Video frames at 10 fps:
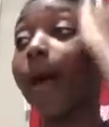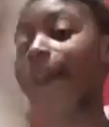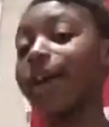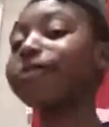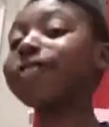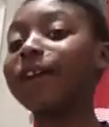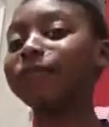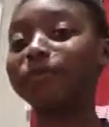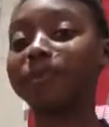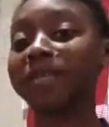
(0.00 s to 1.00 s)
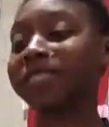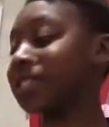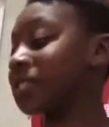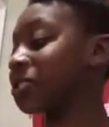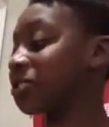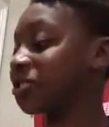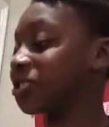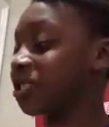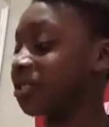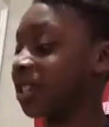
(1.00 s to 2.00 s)
I don't have a PlayStation,
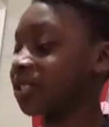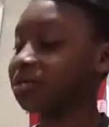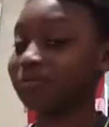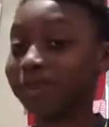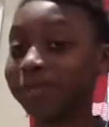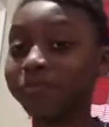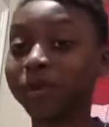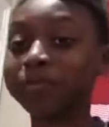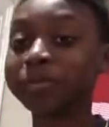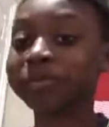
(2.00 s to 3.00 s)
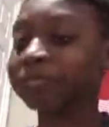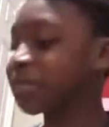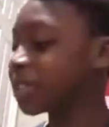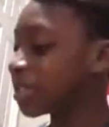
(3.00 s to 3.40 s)
so that's a big problem.